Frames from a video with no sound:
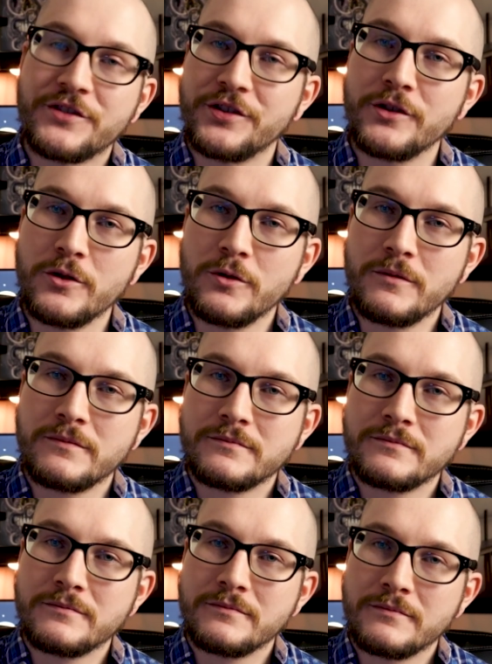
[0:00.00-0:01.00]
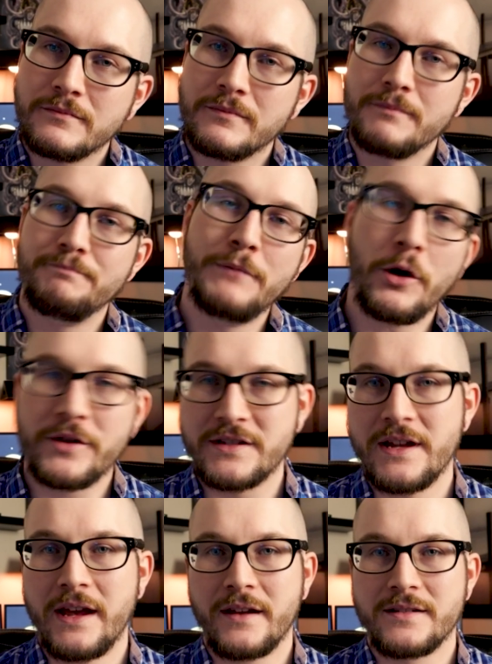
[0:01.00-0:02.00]
2, milk
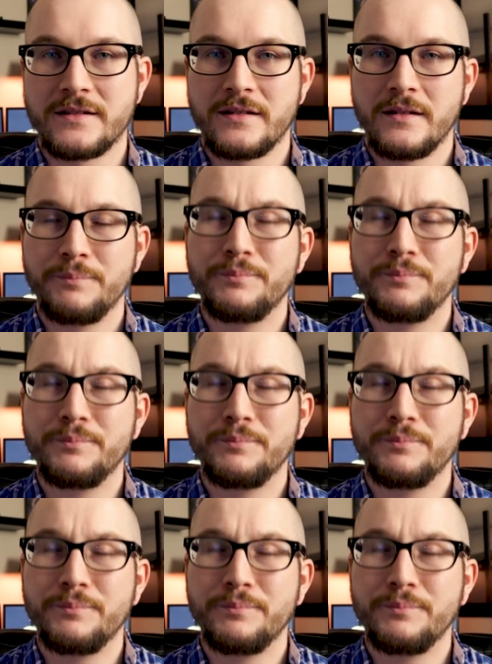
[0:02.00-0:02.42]
snakes.